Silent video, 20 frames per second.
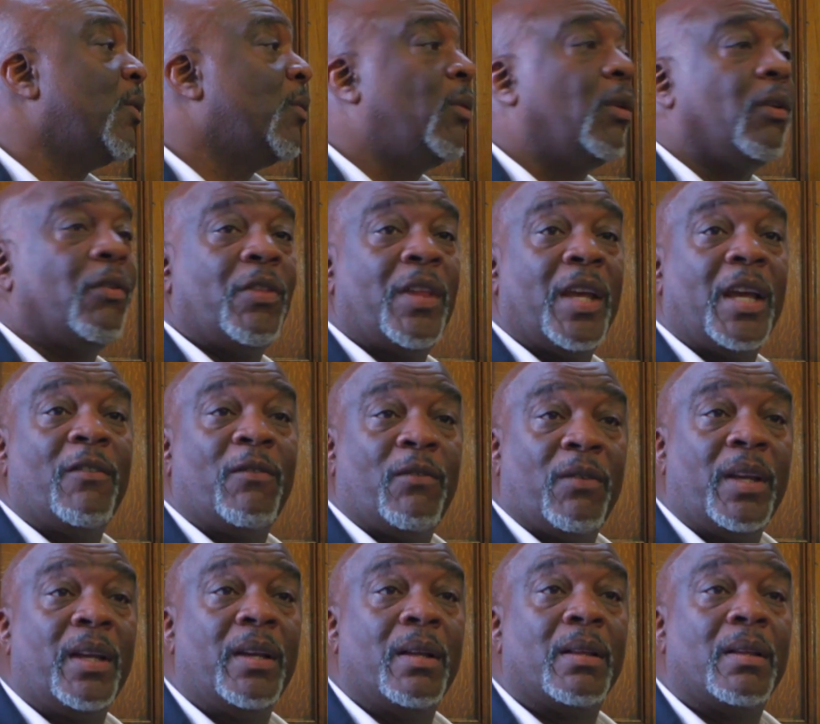what they
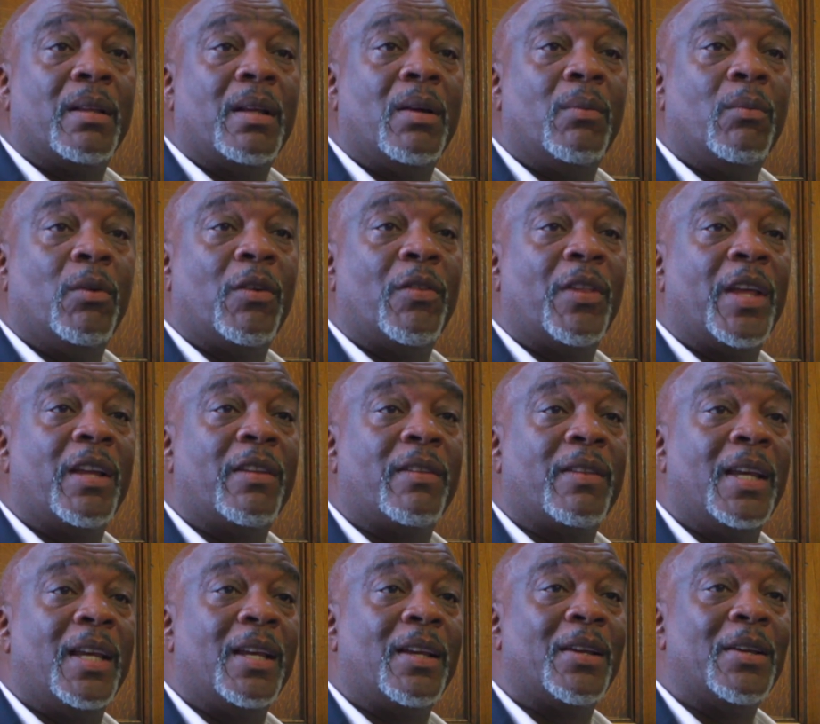feel and what they
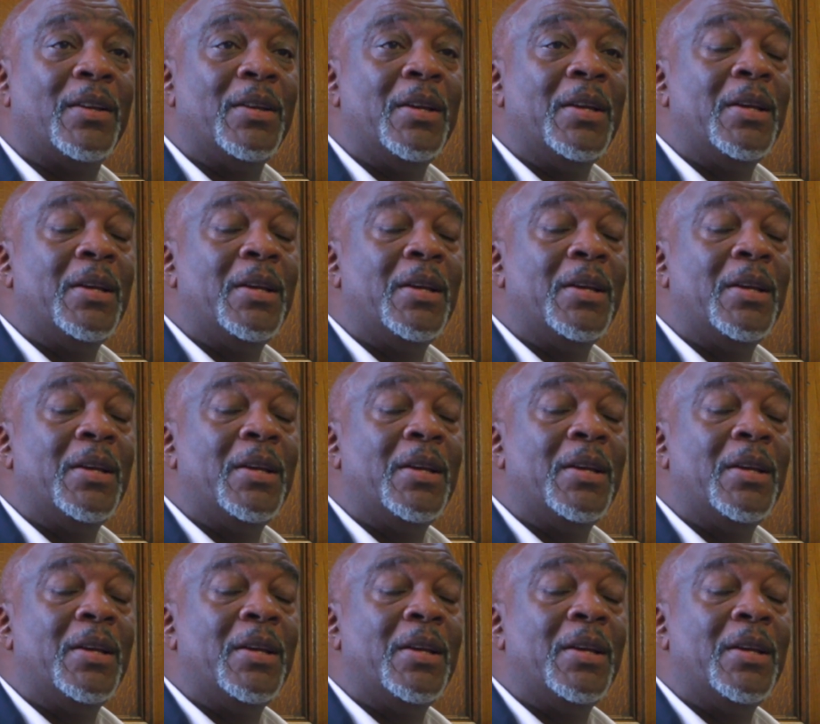think.